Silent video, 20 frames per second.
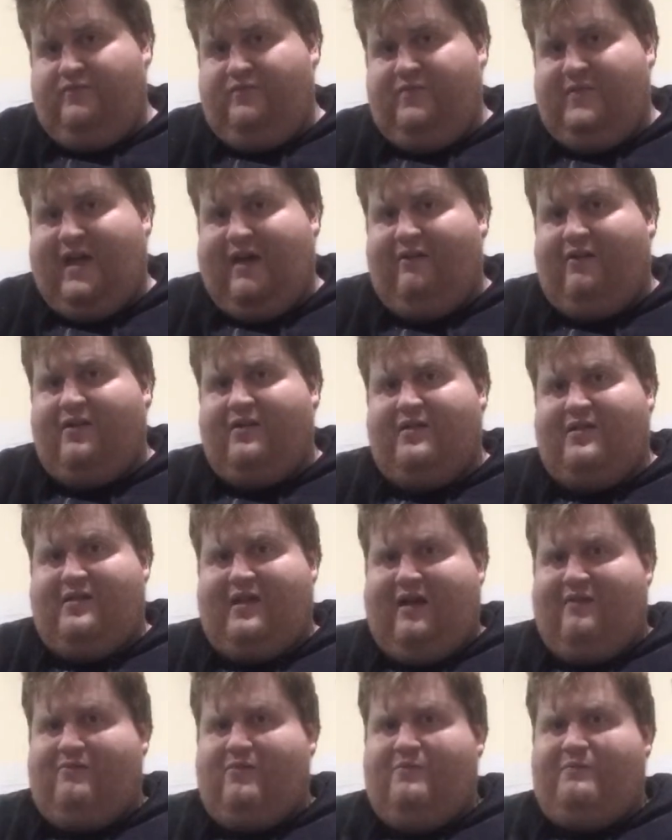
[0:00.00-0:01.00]

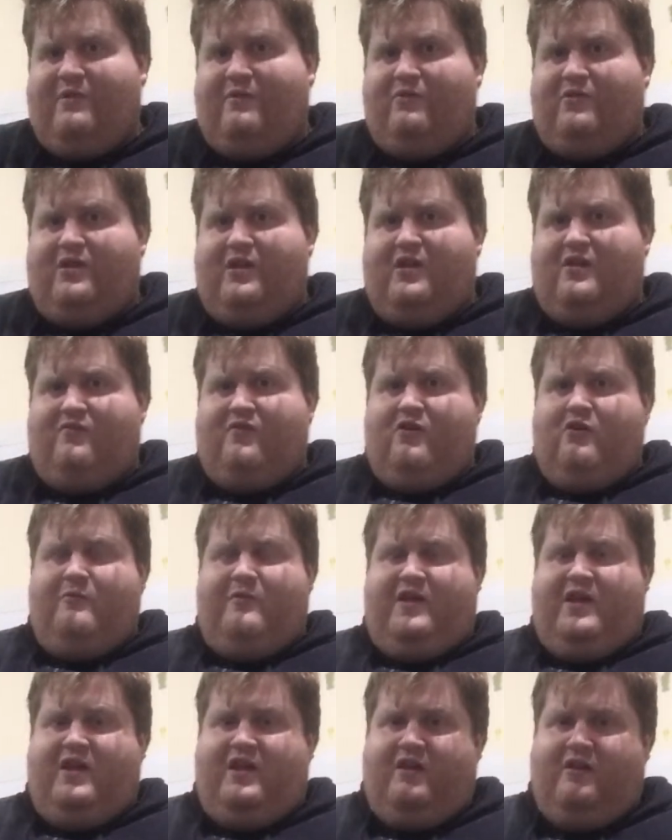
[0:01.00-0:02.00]
That's what people did in the very
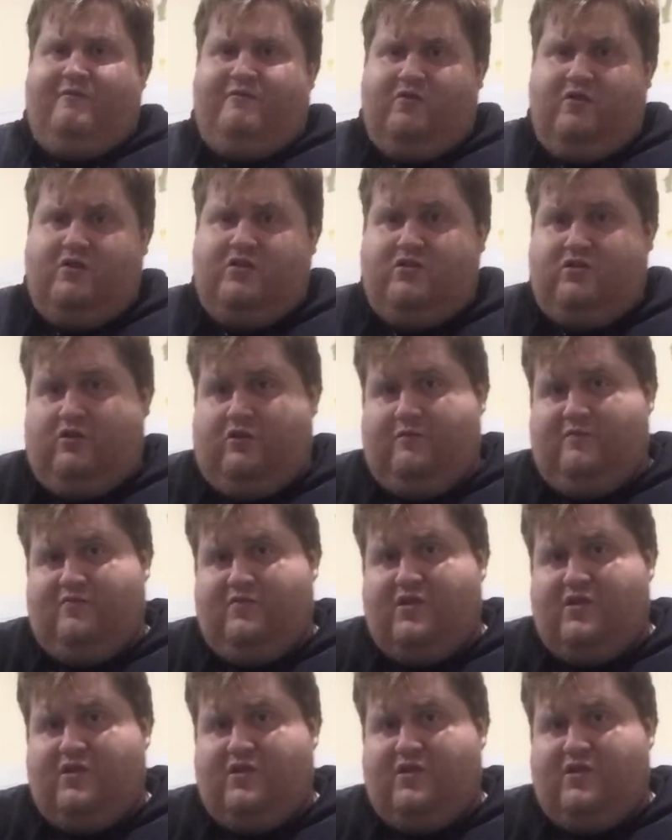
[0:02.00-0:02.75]
beginning of YouTube.